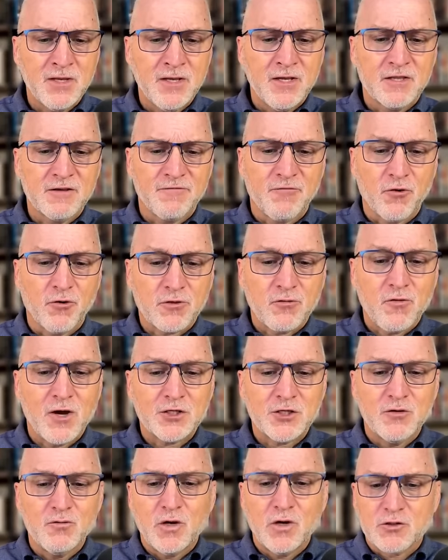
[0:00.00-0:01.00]
The fourth
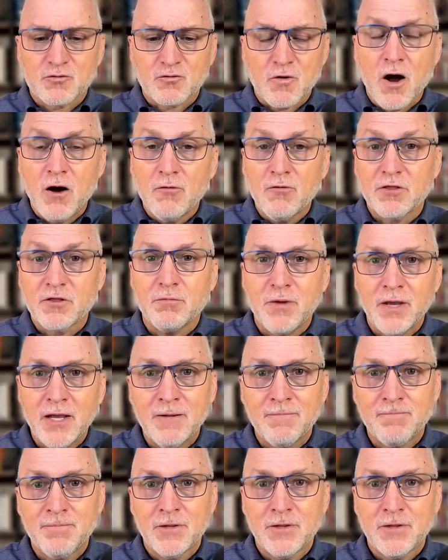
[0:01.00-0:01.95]
question, what's wrong with me?